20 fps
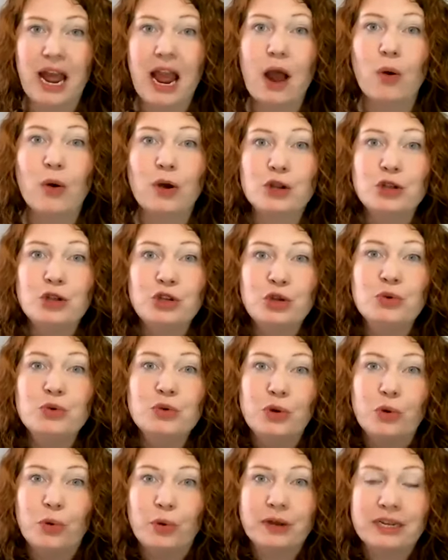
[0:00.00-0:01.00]
How are
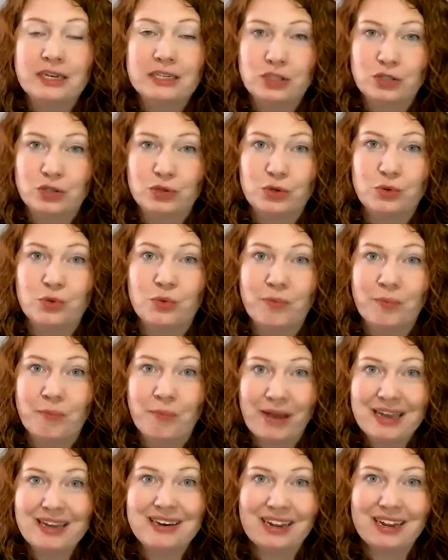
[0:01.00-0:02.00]
you going to
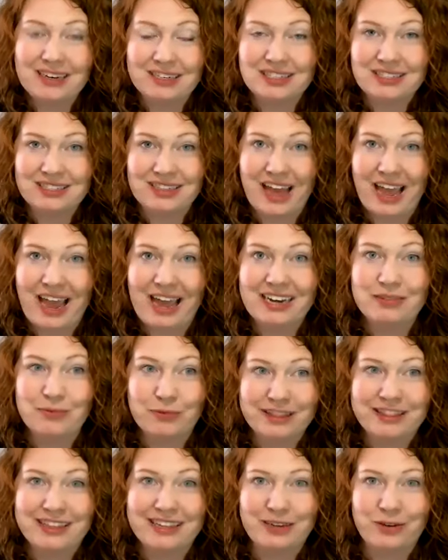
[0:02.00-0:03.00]
manage that
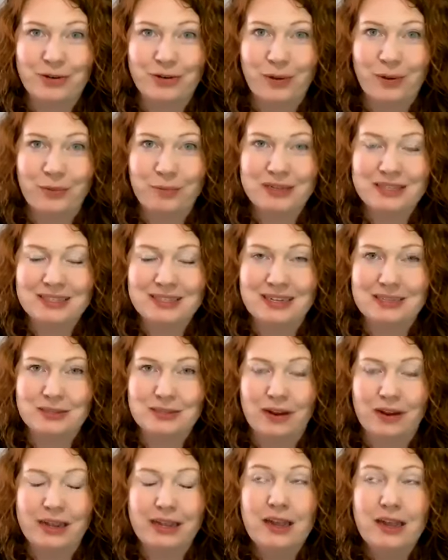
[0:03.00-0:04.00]
within your own business,
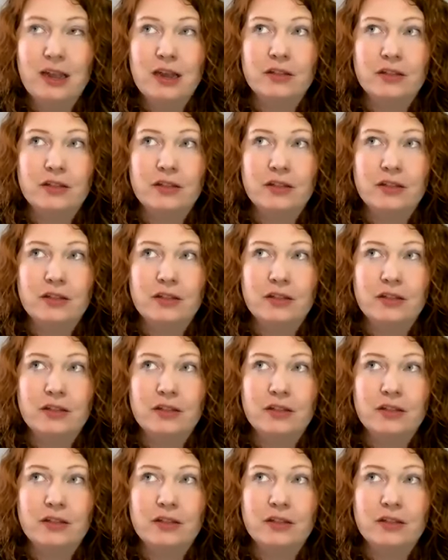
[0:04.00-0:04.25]
right?